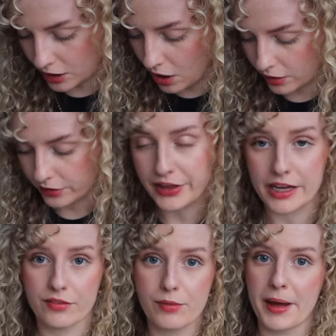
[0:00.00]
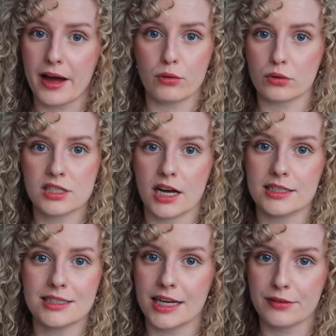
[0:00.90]
can't think of a better
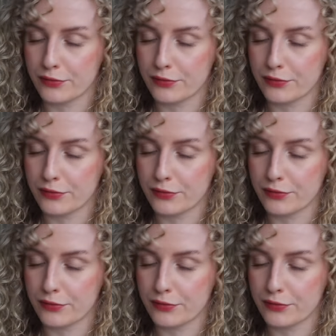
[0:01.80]
alternative